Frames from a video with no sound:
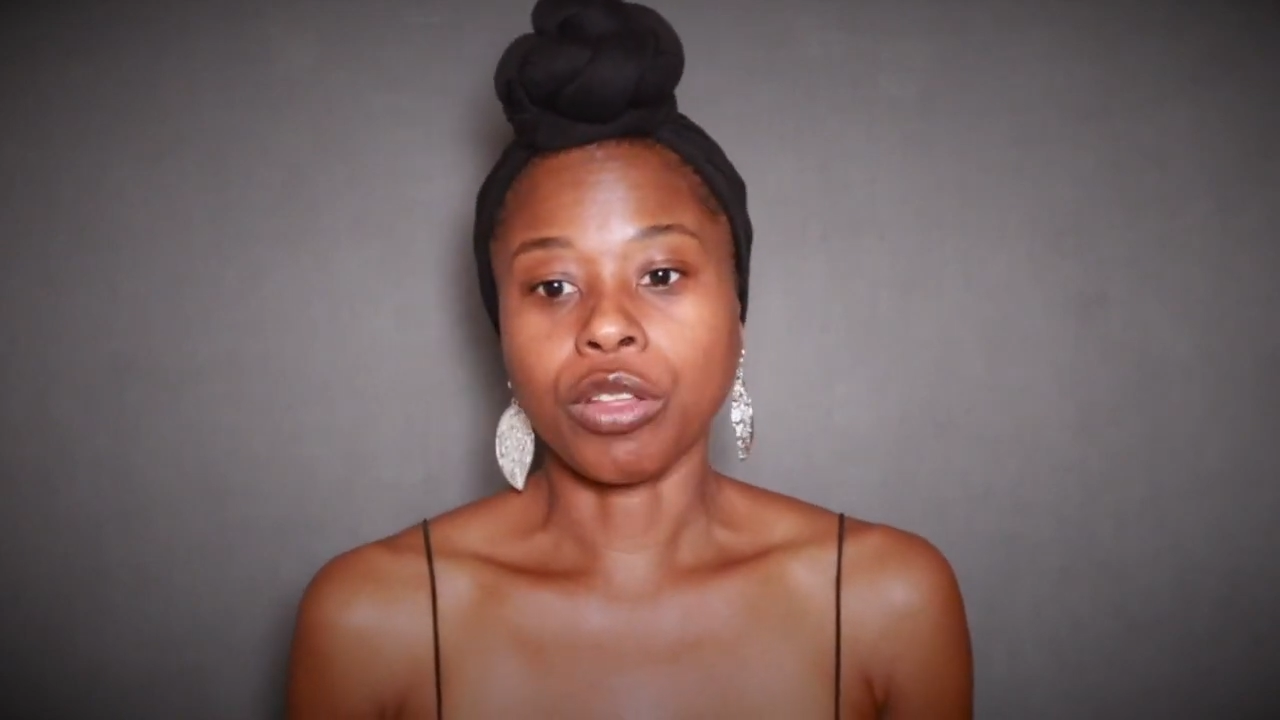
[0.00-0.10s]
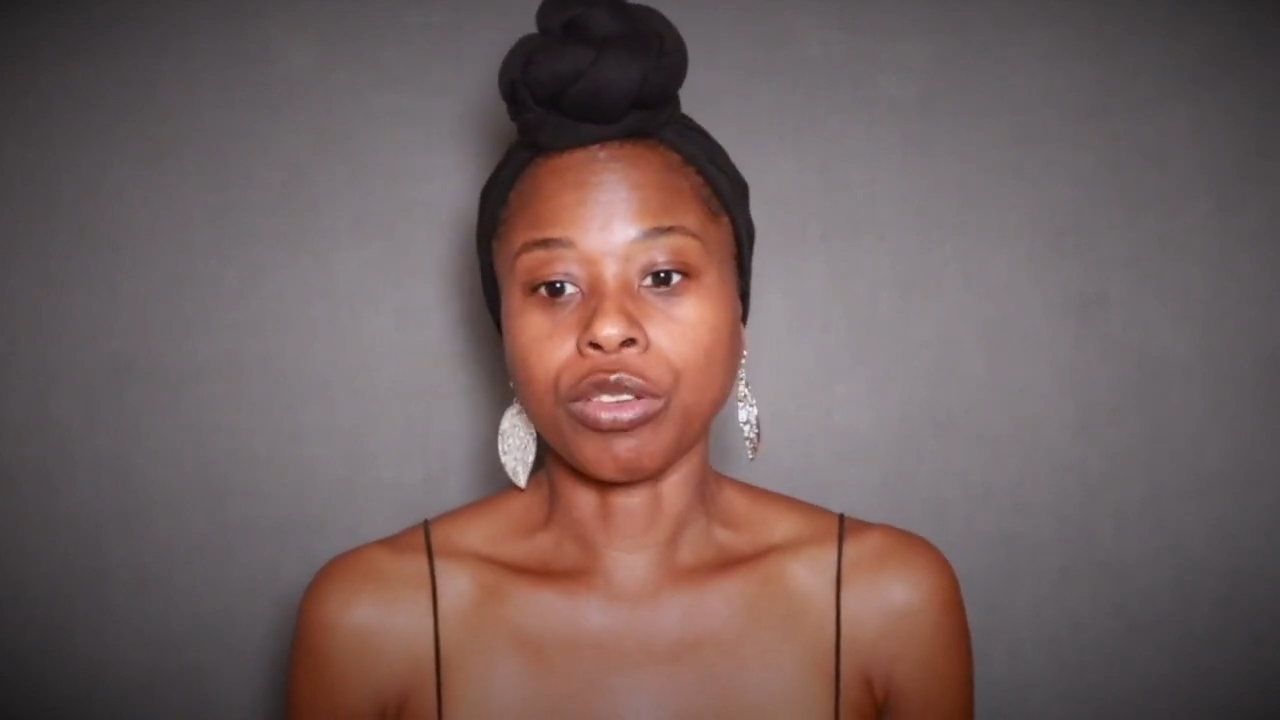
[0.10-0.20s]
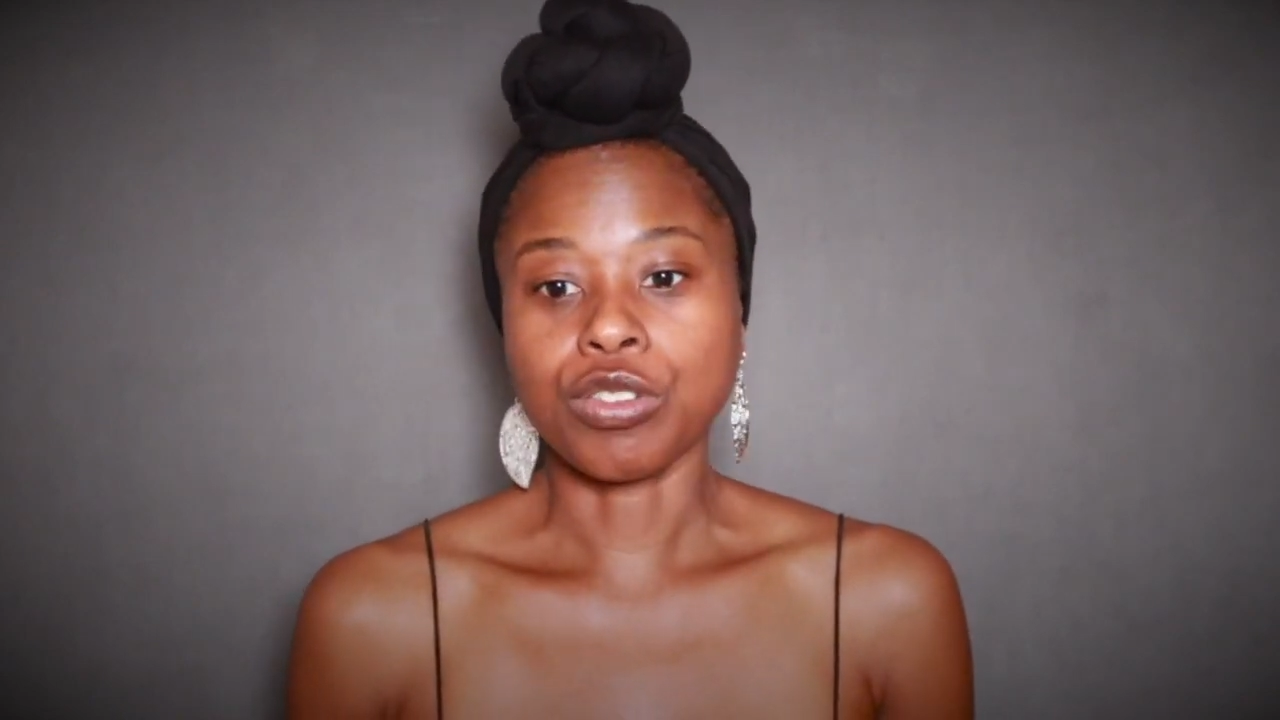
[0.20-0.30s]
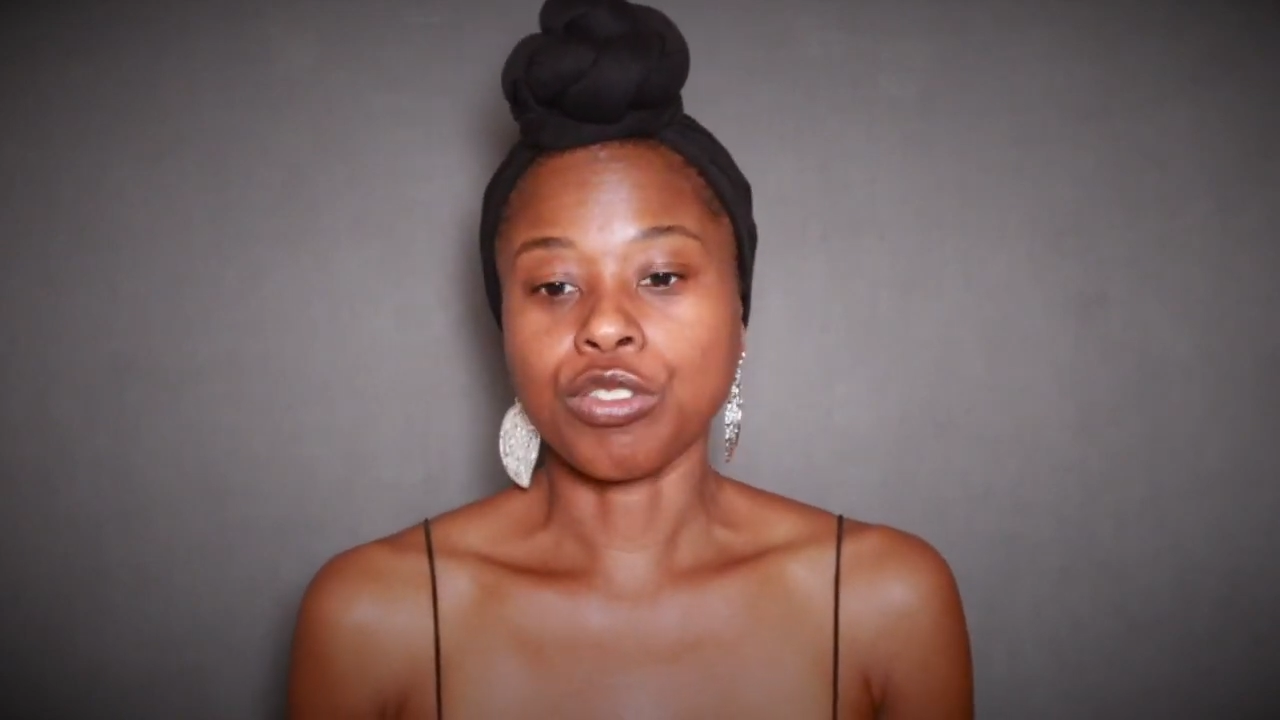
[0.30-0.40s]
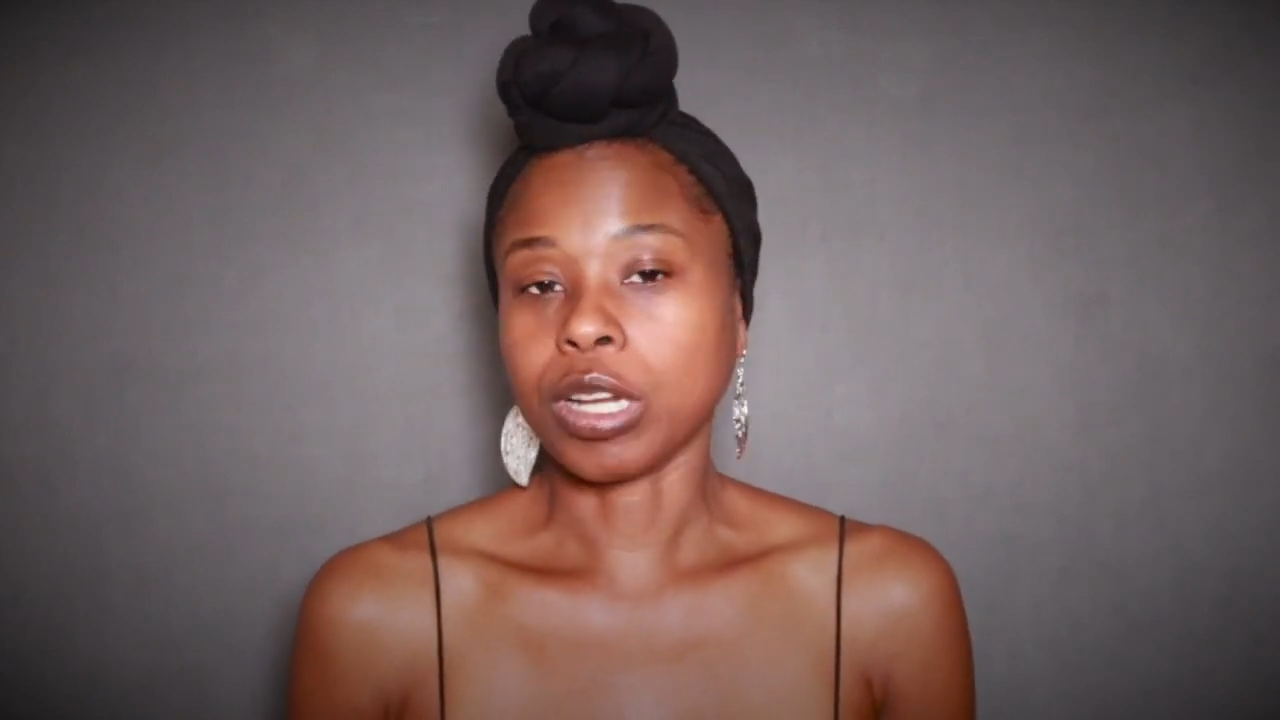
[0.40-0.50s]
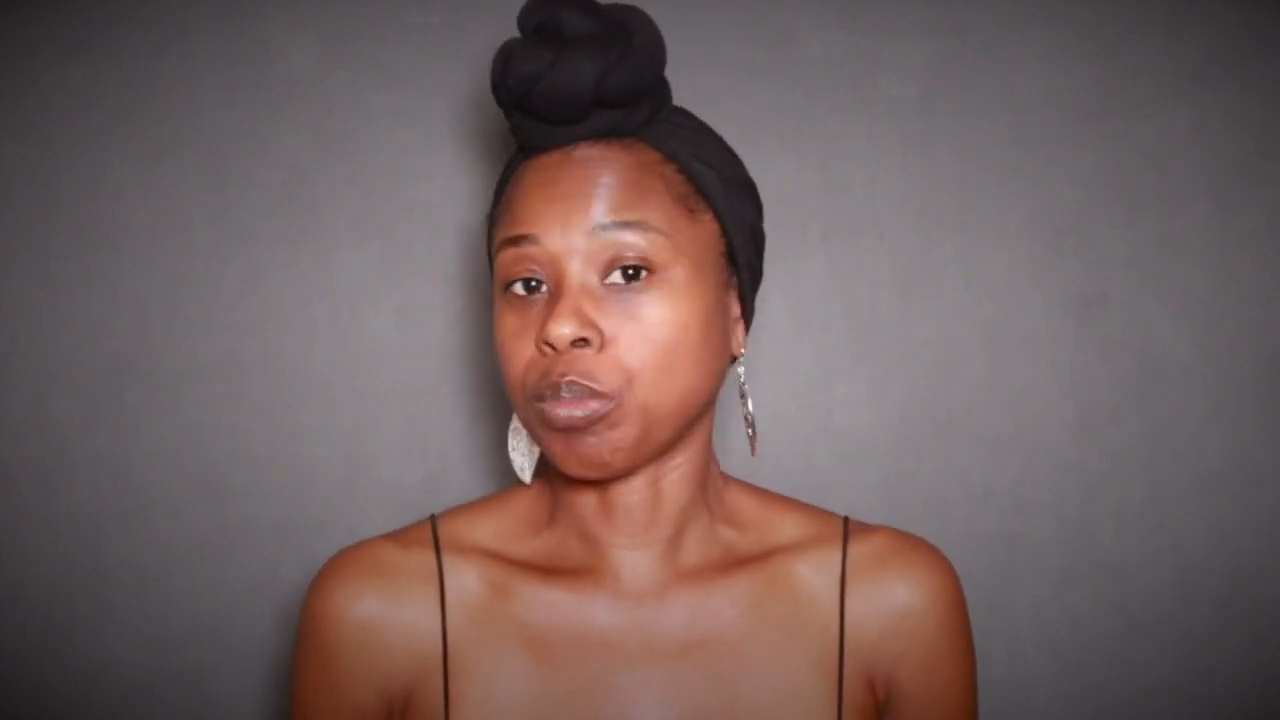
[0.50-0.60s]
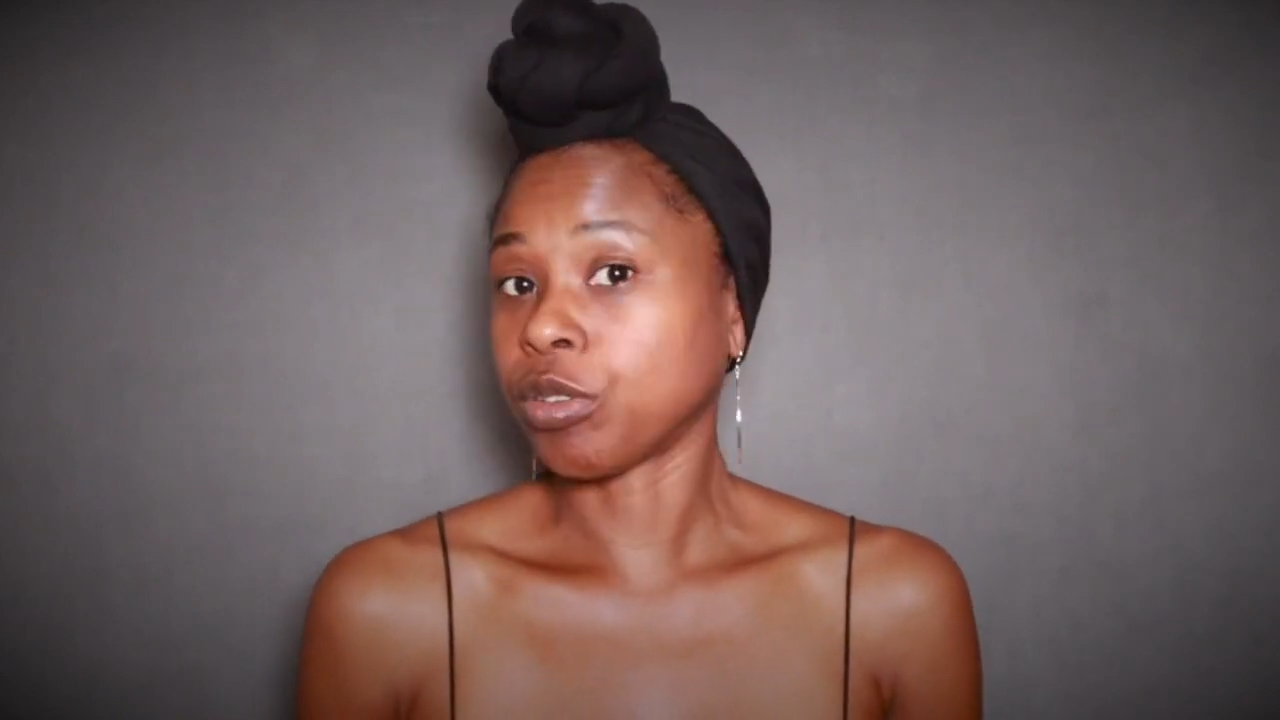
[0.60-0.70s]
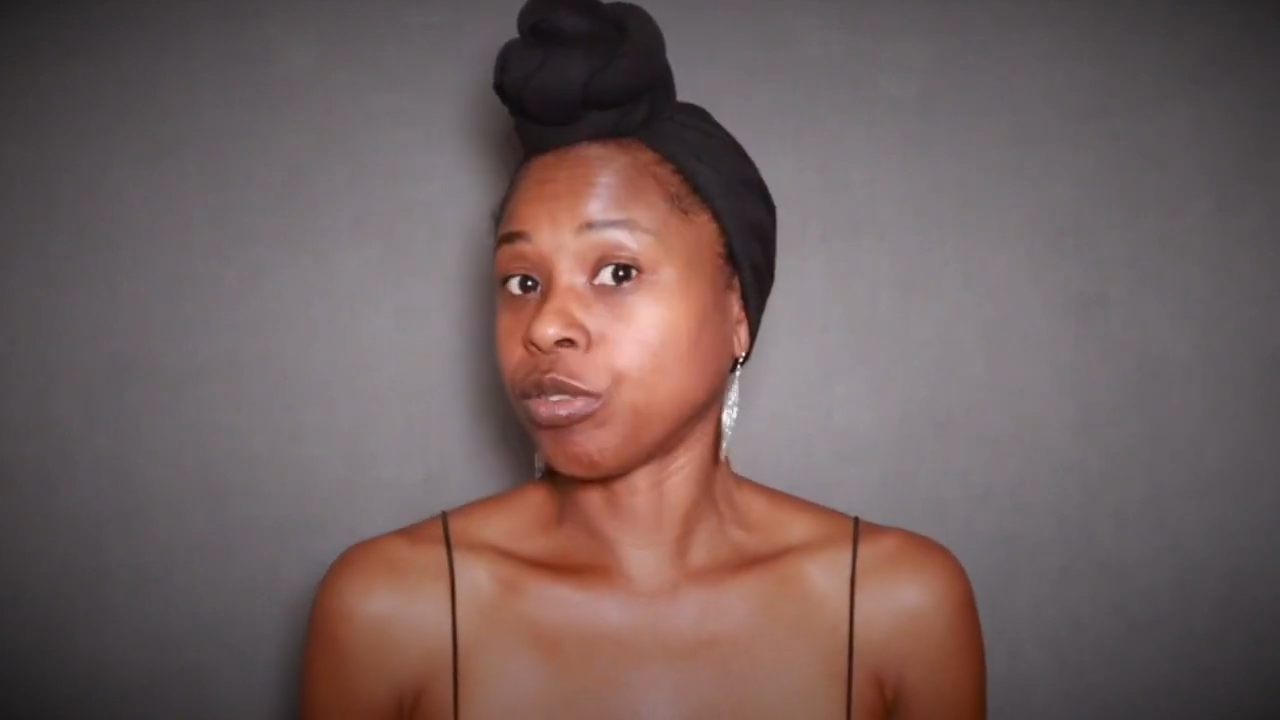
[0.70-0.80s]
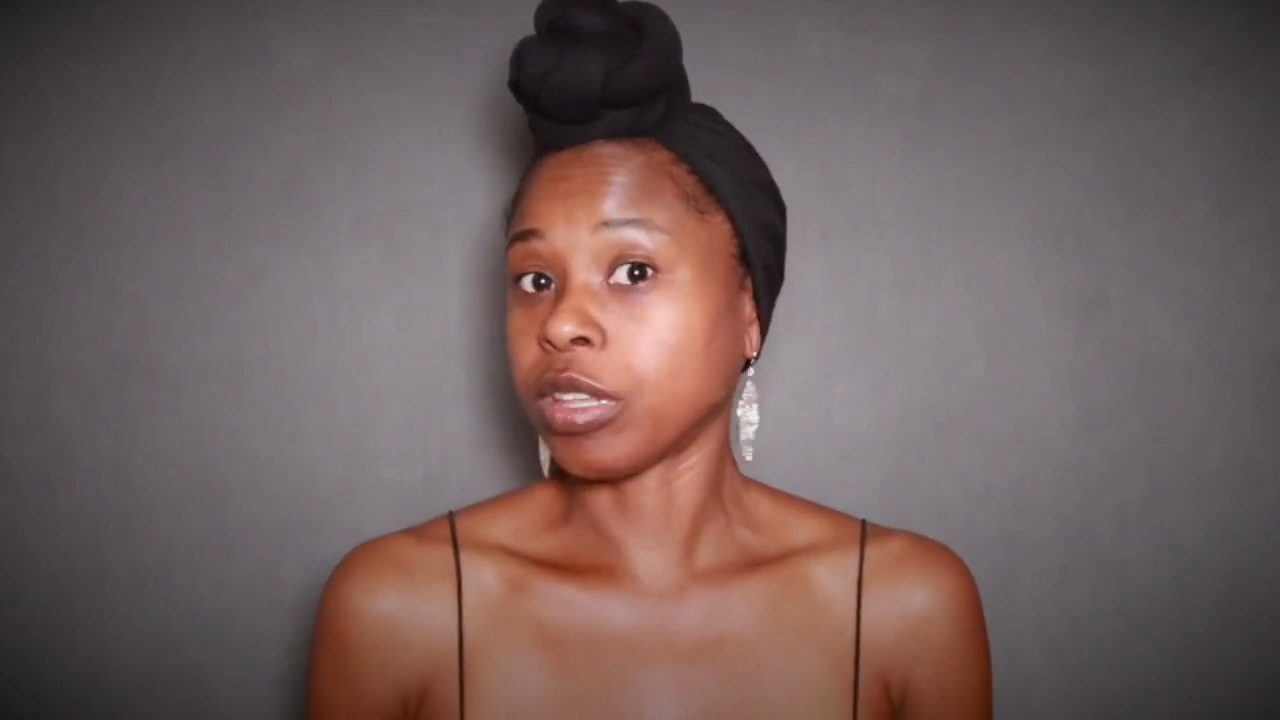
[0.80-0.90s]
others trying to prove